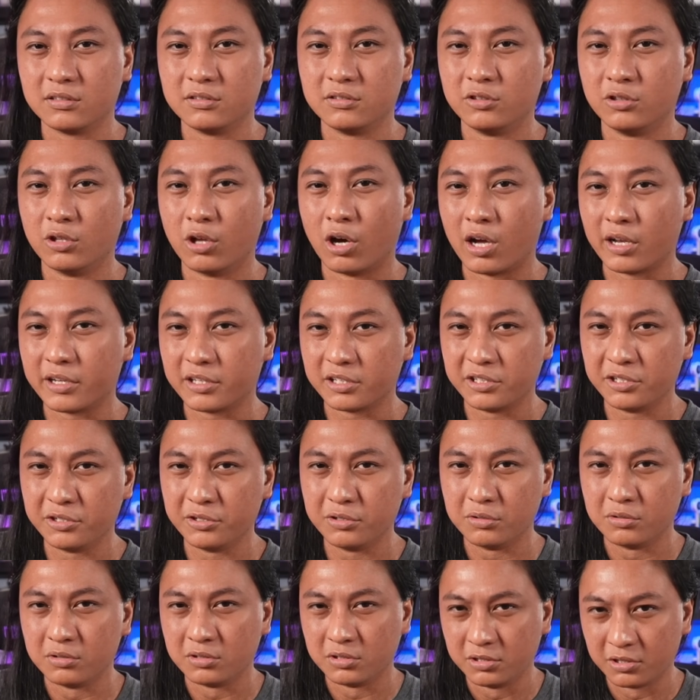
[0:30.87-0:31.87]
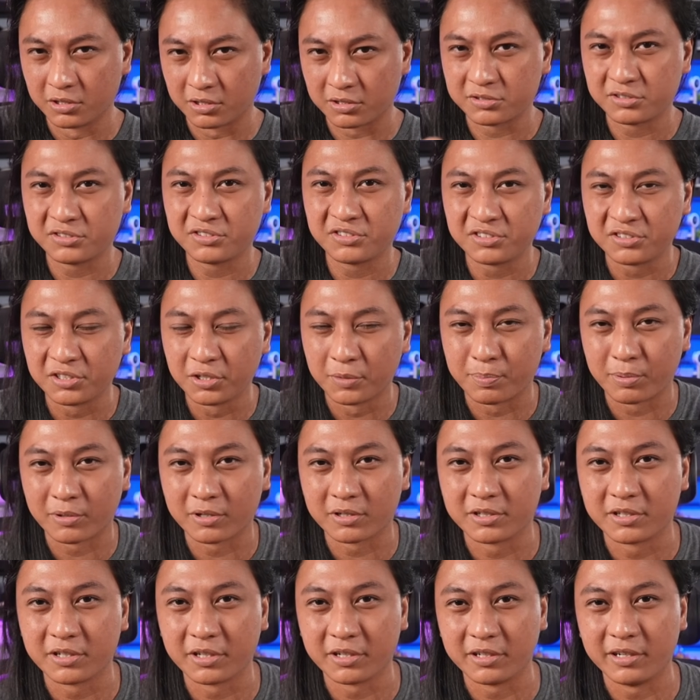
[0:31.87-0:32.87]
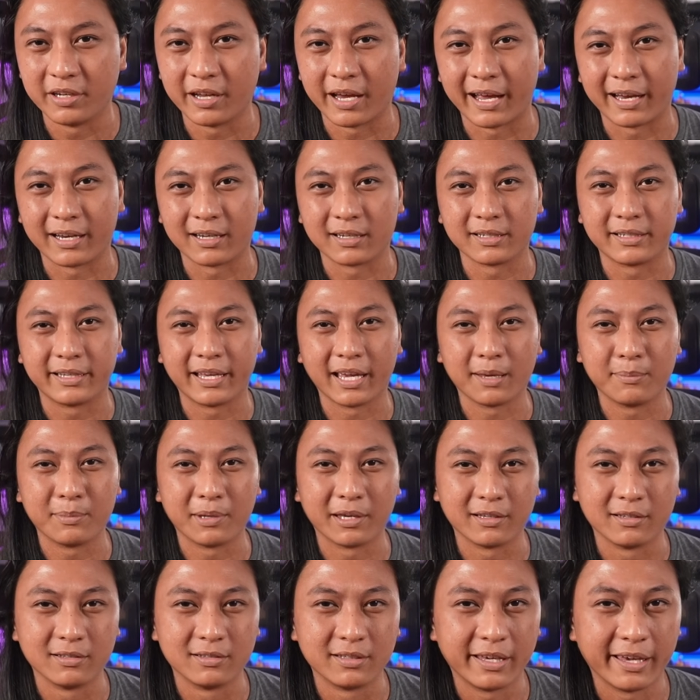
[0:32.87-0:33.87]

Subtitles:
not you. You're super good at gaming,